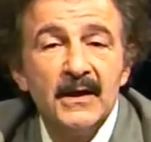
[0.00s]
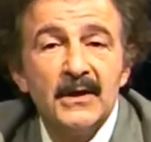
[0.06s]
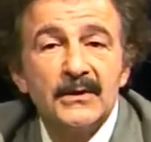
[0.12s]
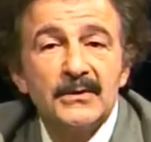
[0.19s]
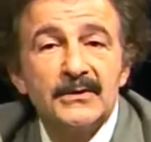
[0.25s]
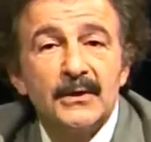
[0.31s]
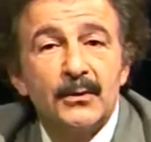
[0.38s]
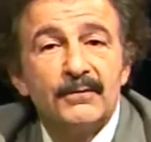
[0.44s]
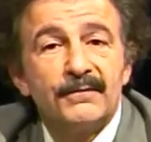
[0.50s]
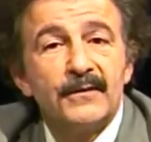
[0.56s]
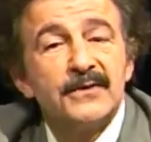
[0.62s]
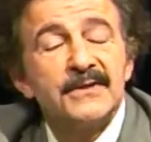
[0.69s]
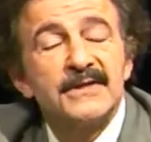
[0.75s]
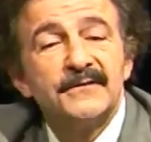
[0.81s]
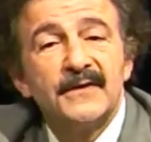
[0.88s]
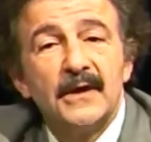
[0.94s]
So
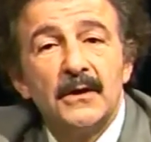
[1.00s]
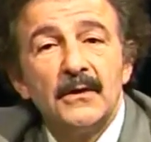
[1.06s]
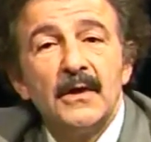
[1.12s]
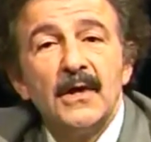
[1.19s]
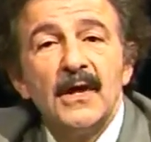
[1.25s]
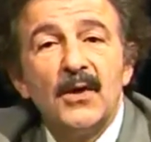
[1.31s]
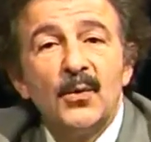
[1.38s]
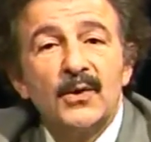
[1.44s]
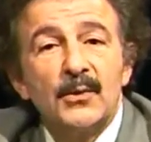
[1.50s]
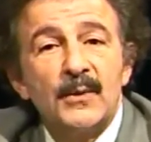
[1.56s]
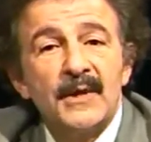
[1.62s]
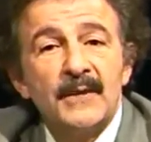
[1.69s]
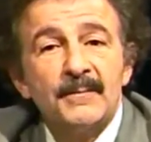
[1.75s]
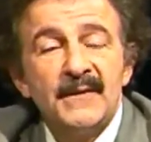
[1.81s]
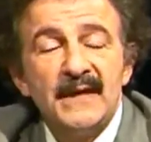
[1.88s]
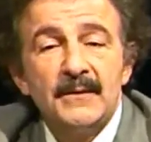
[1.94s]
first of all, what do I
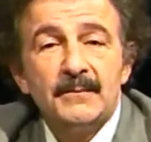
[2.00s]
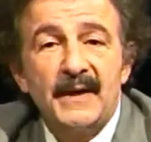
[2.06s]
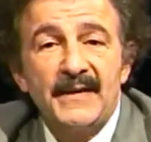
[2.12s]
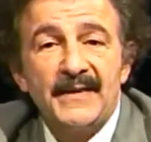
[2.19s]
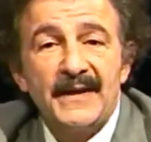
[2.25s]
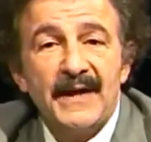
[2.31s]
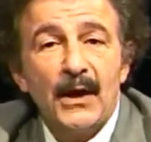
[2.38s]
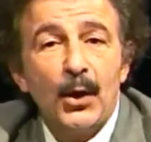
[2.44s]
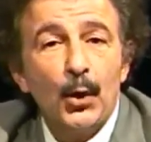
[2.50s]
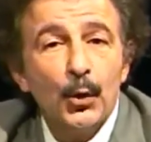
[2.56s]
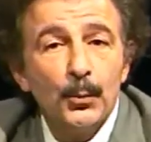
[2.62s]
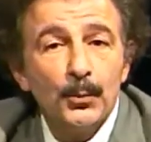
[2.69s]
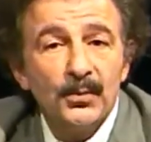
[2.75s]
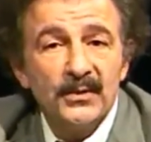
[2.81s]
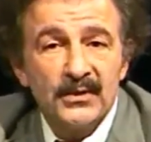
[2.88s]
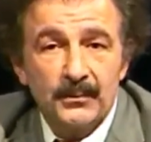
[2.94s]
mean by the
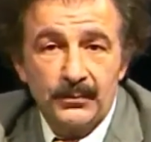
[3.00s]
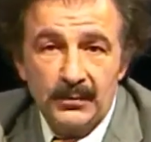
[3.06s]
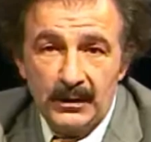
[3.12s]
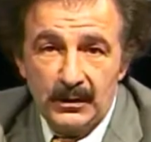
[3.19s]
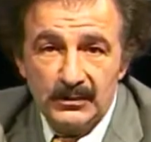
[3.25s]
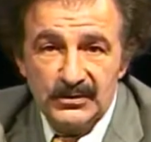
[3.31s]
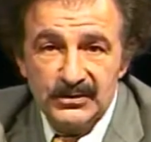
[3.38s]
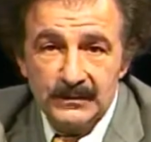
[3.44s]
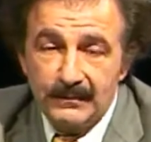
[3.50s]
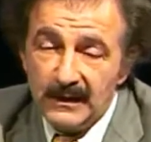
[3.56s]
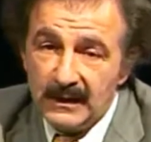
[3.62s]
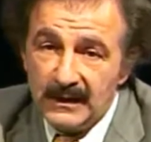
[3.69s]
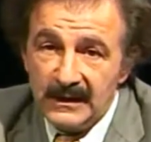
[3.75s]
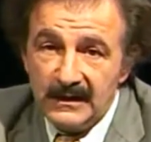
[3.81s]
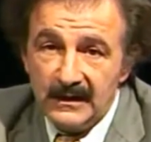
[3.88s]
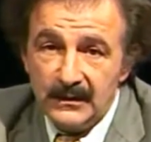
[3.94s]
open approach to
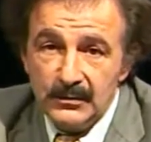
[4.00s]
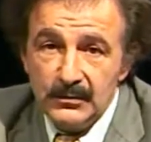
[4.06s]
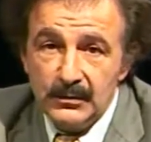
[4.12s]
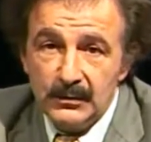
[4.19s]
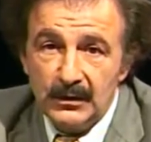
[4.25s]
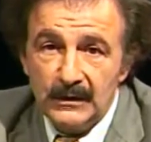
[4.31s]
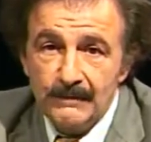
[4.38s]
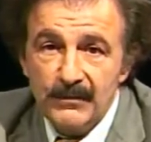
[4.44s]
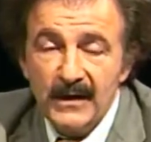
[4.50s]
body contouring?